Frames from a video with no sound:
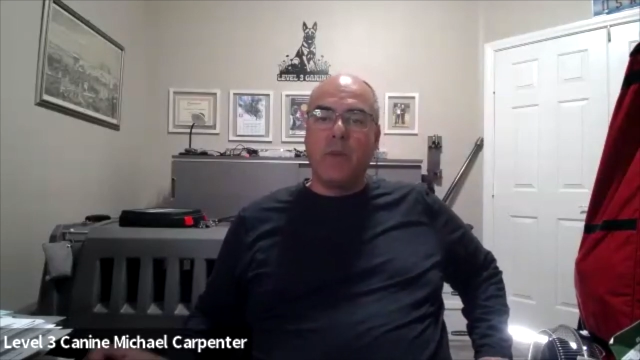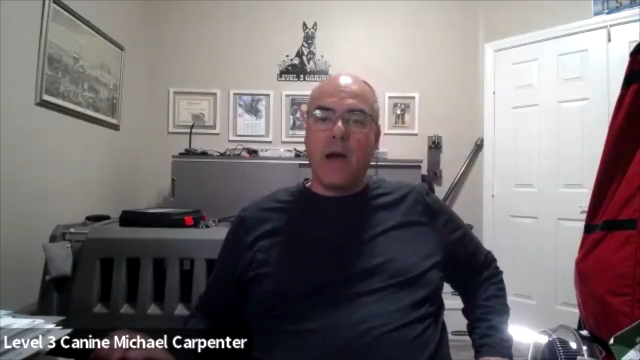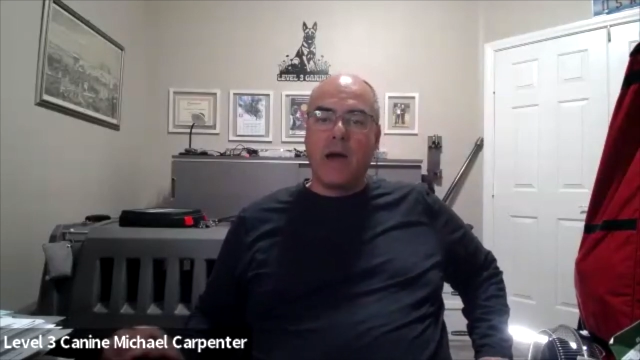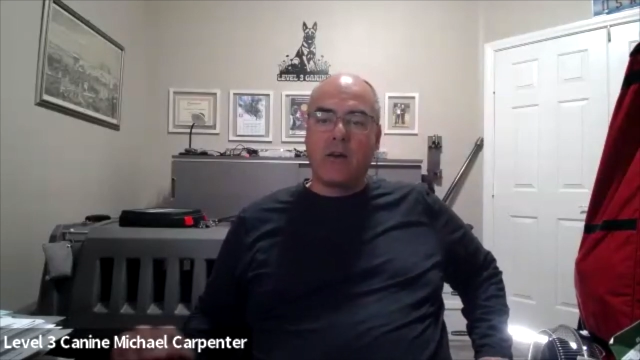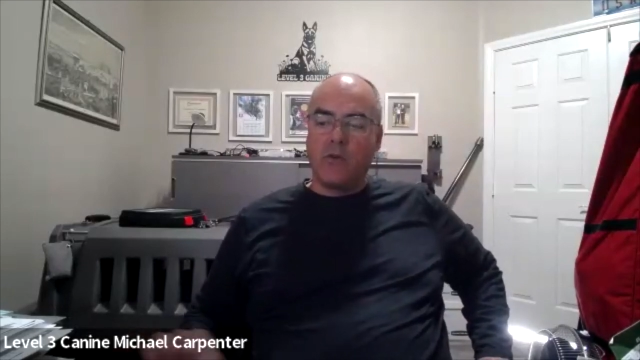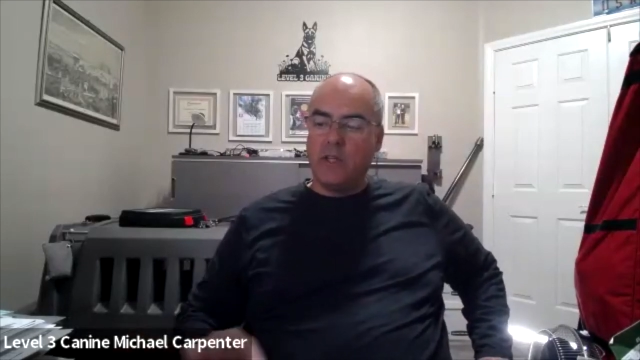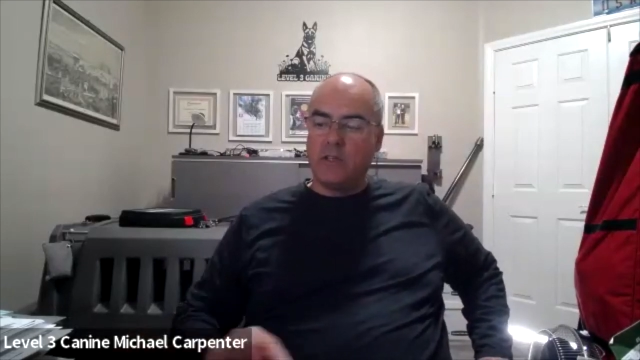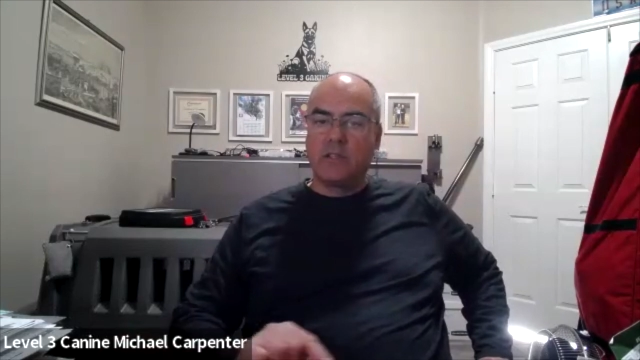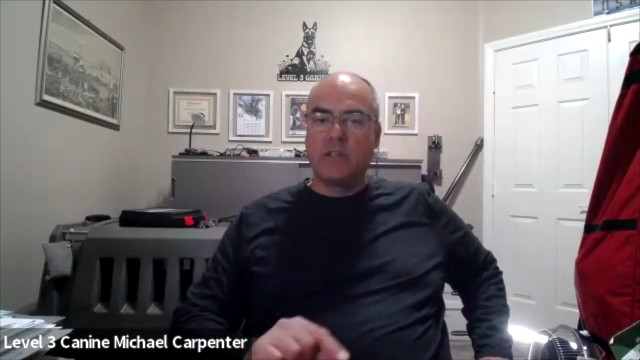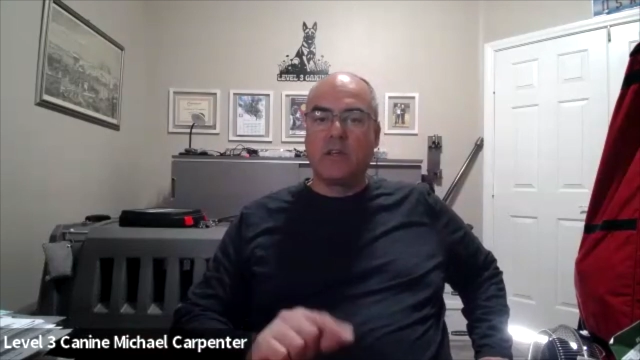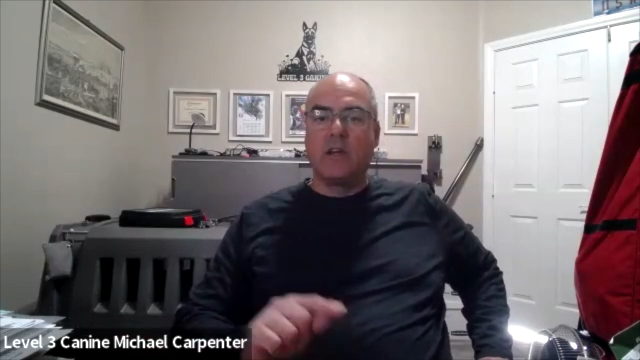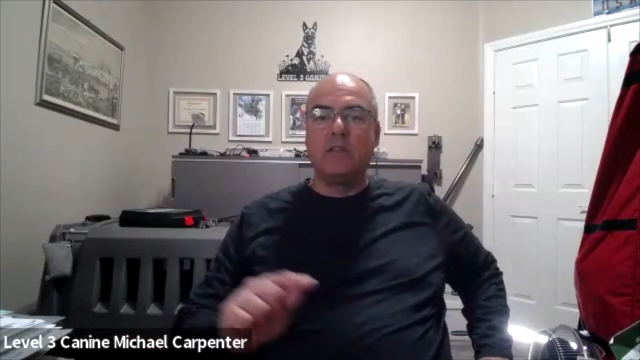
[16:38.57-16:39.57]
the
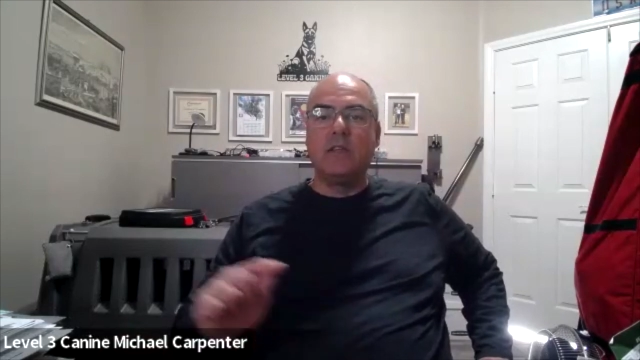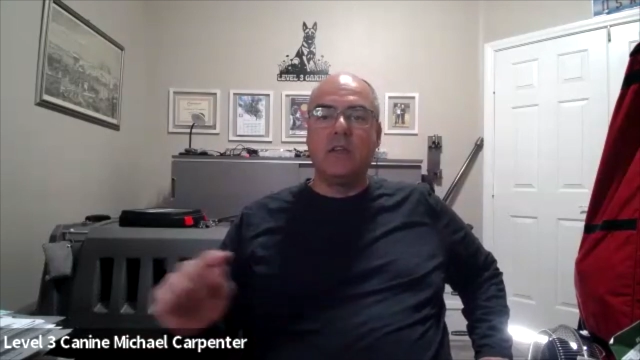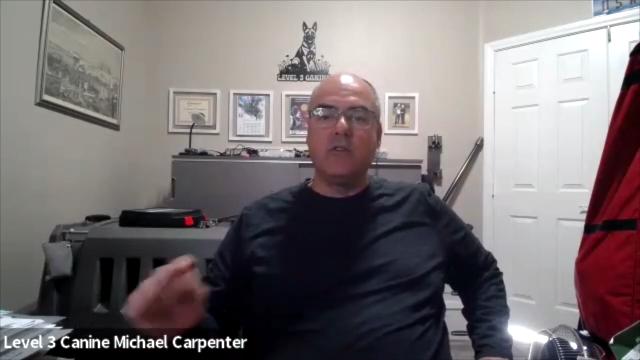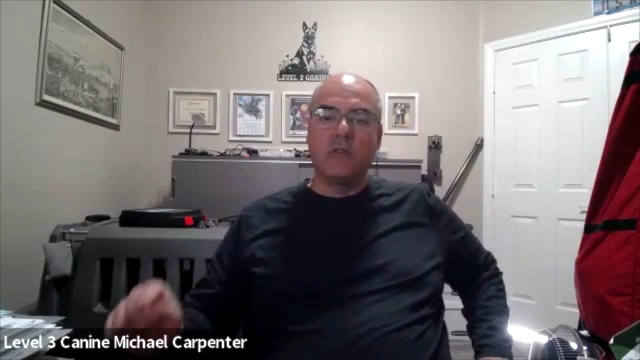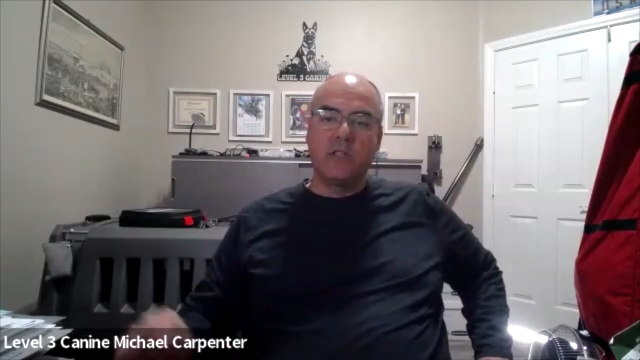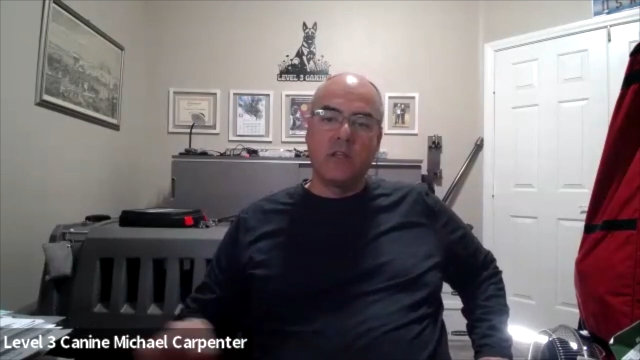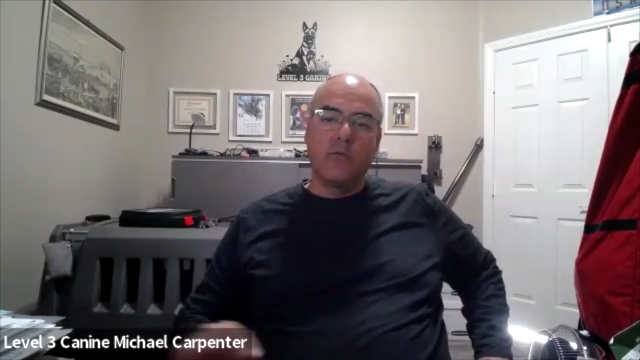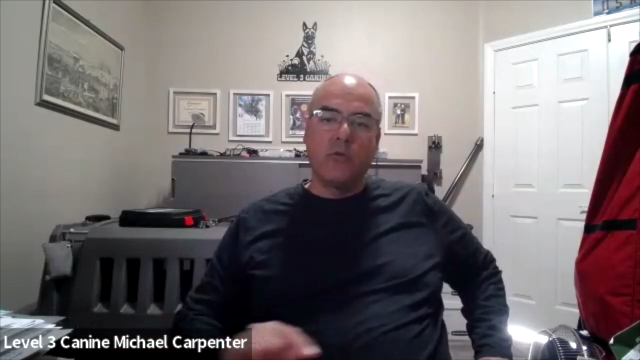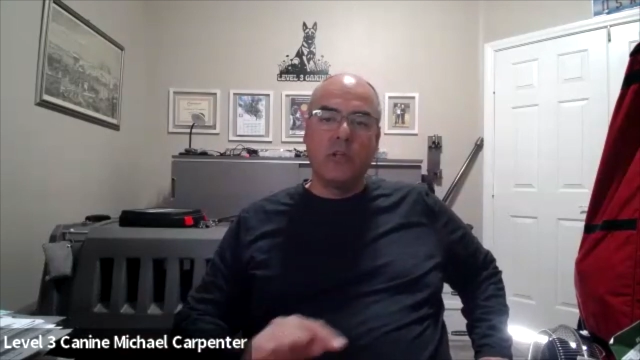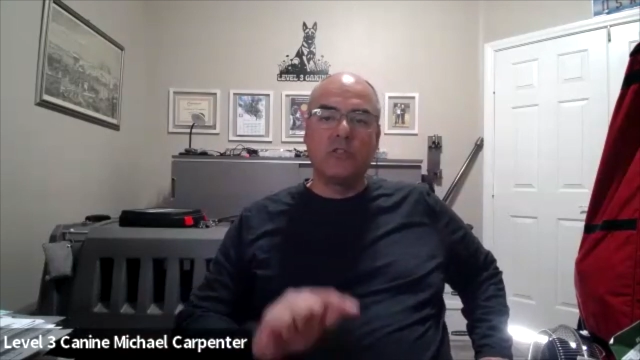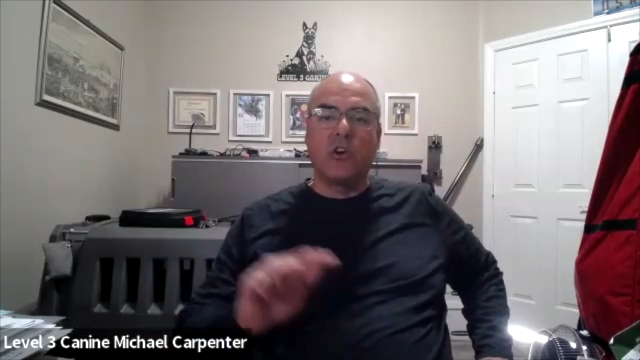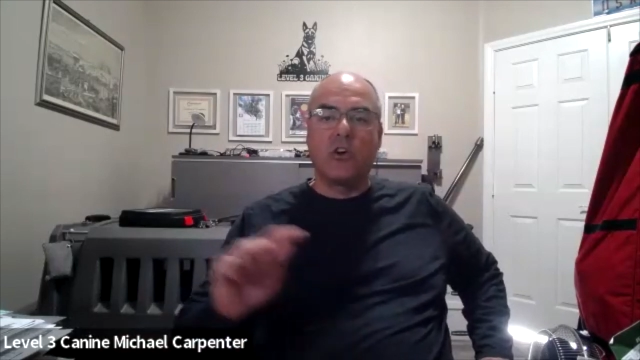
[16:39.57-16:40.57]
battery is
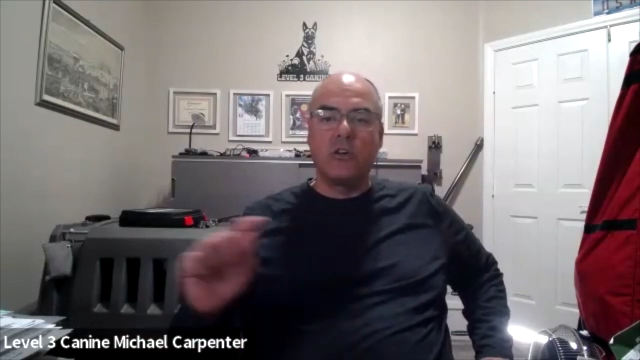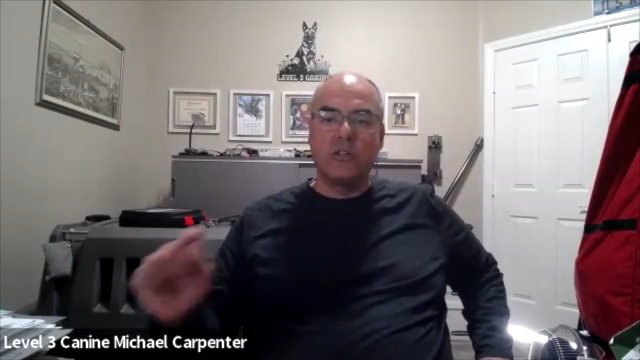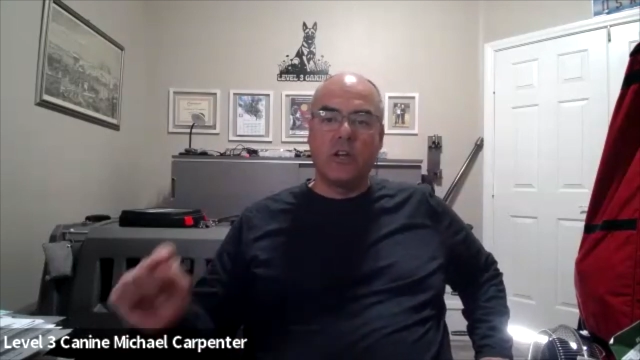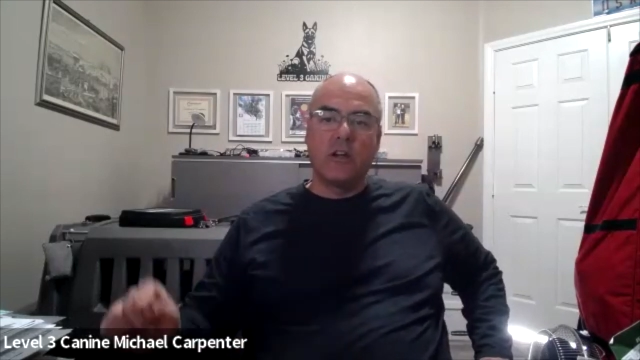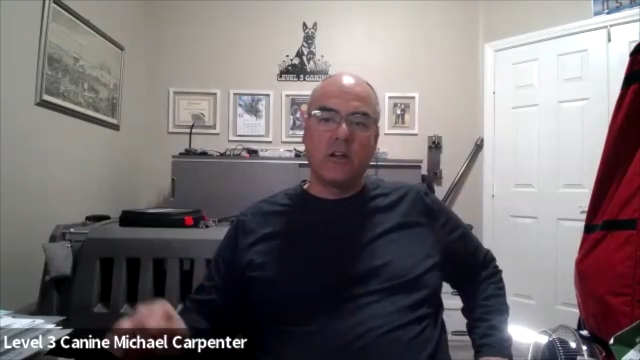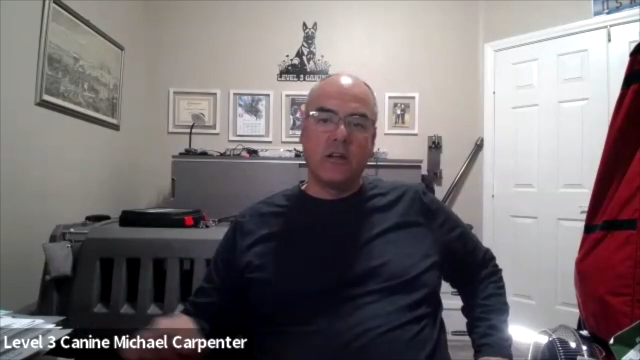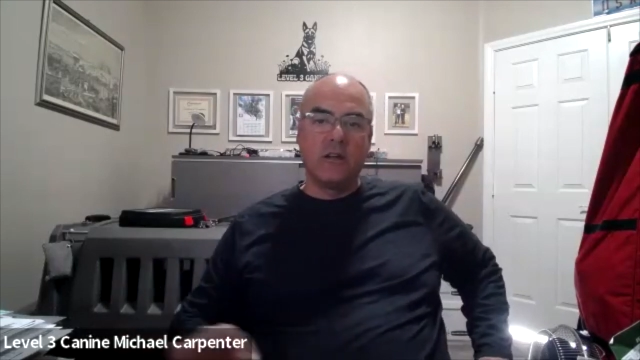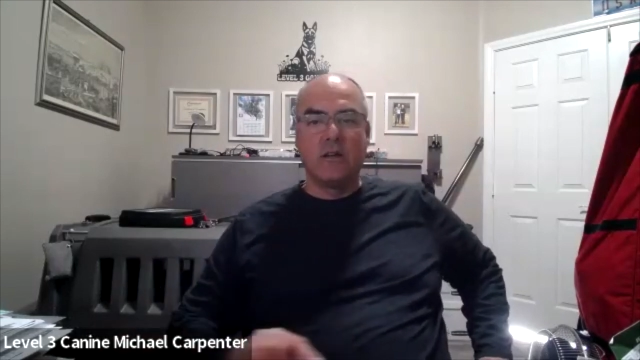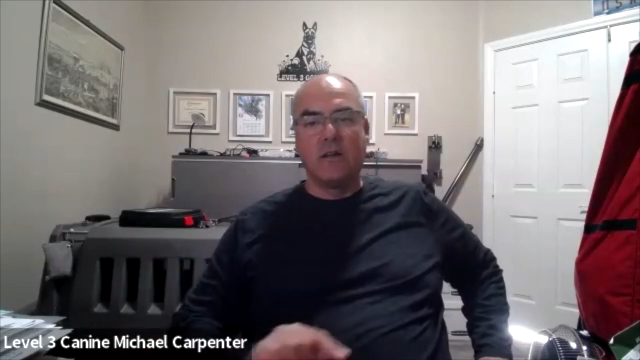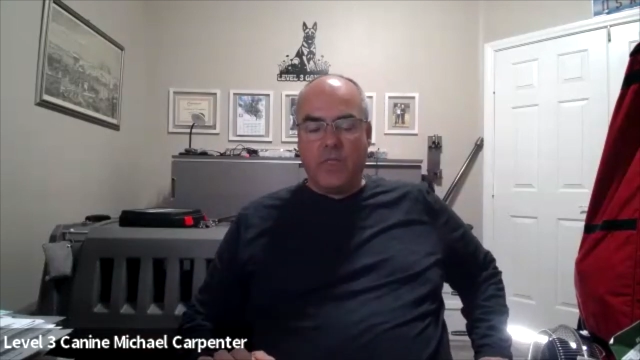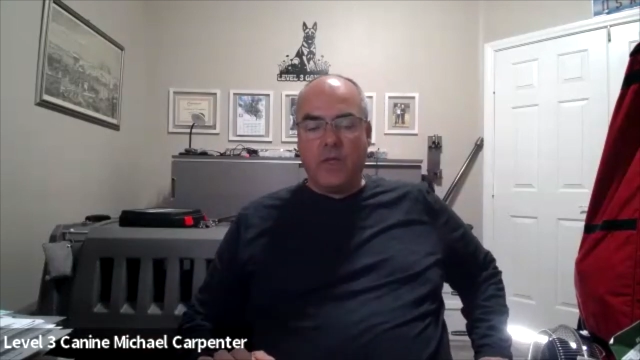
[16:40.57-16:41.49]
continuously recharging,